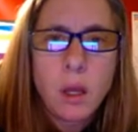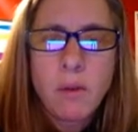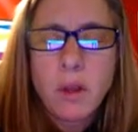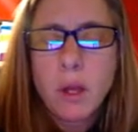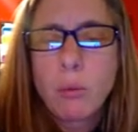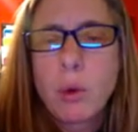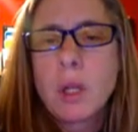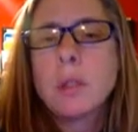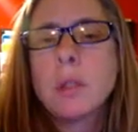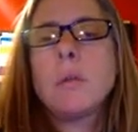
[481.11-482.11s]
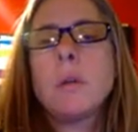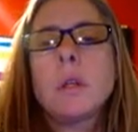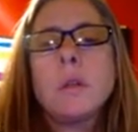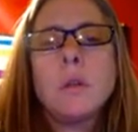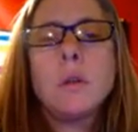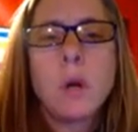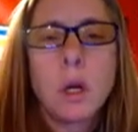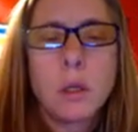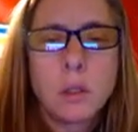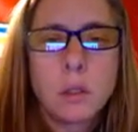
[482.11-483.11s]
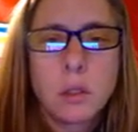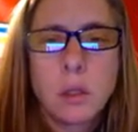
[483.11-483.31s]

everything Britain's doing is too harsh.